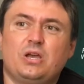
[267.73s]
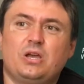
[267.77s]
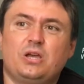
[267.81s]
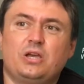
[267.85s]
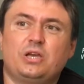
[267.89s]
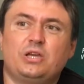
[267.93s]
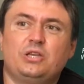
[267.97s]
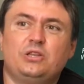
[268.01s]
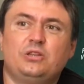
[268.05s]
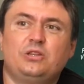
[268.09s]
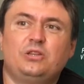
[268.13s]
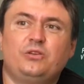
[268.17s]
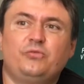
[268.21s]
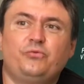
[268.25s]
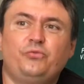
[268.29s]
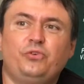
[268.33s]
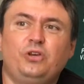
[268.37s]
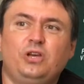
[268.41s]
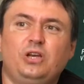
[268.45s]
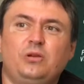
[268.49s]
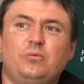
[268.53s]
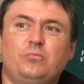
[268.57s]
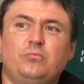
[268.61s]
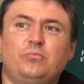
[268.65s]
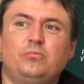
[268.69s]
In the
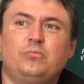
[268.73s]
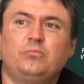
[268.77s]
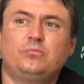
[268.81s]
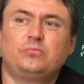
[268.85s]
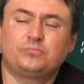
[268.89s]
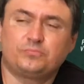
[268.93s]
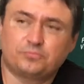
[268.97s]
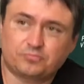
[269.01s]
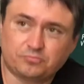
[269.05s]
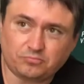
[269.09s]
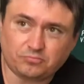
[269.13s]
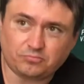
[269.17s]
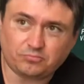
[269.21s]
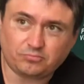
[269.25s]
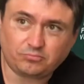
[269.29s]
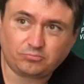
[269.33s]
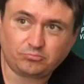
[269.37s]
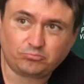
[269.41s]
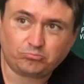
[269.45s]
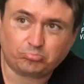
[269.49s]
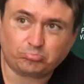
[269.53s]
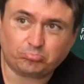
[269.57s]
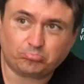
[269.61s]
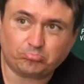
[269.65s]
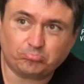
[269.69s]
film,
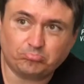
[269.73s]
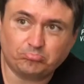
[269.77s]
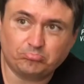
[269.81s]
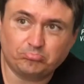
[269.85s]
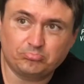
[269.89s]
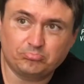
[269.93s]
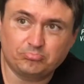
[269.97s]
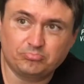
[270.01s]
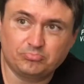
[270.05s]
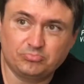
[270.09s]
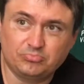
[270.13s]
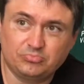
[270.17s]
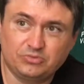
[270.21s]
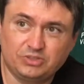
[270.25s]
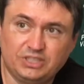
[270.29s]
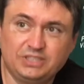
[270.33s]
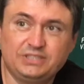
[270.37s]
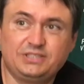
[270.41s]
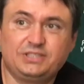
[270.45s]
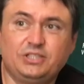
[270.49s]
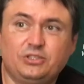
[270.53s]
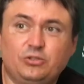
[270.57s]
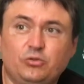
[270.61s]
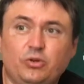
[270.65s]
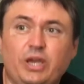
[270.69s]
the
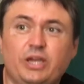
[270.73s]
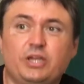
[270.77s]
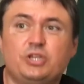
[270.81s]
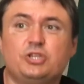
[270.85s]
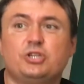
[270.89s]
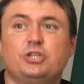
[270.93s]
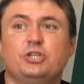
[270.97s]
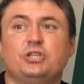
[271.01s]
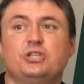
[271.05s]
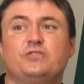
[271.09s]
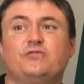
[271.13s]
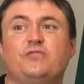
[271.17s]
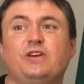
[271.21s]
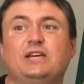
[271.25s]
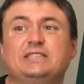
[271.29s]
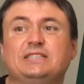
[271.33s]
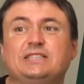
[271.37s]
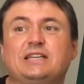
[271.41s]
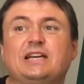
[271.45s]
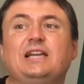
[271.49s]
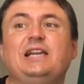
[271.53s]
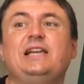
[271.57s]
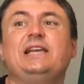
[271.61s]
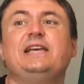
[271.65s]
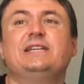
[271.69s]
situation is very
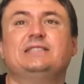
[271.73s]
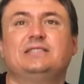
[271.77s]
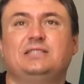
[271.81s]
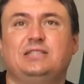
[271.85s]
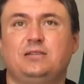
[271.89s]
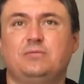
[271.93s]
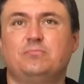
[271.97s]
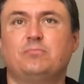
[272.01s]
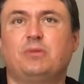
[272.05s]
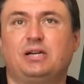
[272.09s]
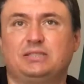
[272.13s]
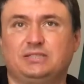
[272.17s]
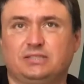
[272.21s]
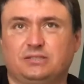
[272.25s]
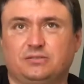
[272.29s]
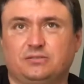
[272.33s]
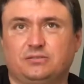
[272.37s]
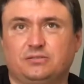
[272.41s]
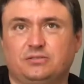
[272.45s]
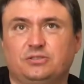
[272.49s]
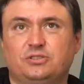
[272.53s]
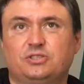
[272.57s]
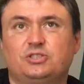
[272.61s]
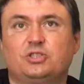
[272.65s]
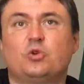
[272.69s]
clearly marked,
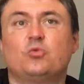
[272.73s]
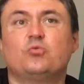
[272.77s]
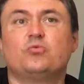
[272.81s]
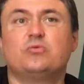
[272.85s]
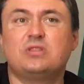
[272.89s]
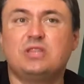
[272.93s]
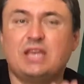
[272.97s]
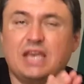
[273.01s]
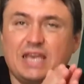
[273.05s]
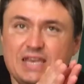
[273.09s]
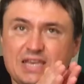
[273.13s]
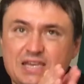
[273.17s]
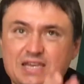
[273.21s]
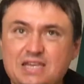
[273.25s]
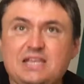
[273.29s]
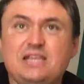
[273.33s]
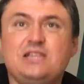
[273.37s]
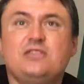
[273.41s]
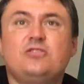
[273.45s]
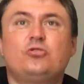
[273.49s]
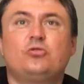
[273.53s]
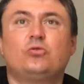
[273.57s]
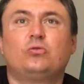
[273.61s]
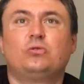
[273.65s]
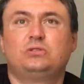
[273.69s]
so they
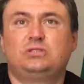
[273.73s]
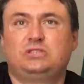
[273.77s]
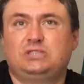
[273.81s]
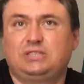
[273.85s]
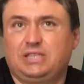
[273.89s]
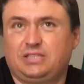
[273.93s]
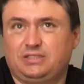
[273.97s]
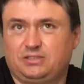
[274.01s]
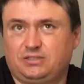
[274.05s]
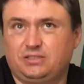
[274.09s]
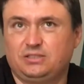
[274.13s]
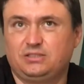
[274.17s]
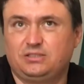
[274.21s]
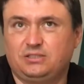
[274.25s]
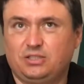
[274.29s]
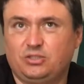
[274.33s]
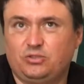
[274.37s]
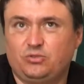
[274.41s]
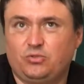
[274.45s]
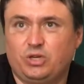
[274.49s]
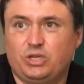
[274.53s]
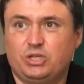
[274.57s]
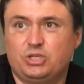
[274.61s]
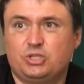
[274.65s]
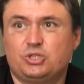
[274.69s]
need to address the
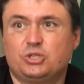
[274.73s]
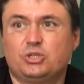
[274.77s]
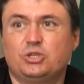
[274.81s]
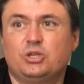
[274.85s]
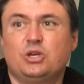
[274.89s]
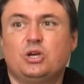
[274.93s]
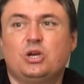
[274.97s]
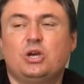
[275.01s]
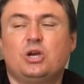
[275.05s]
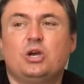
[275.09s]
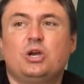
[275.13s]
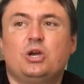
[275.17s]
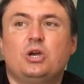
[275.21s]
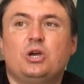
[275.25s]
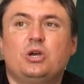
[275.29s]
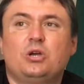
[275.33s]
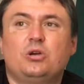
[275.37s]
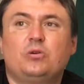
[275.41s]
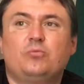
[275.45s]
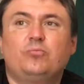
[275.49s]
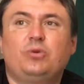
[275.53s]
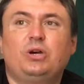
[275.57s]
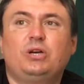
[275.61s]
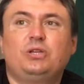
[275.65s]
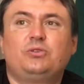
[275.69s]
situation,
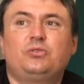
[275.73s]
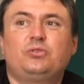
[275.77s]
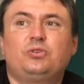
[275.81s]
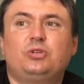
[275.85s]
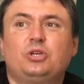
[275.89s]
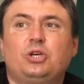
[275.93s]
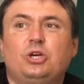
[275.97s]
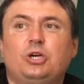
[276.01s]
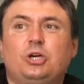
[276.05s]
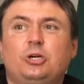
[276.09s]
but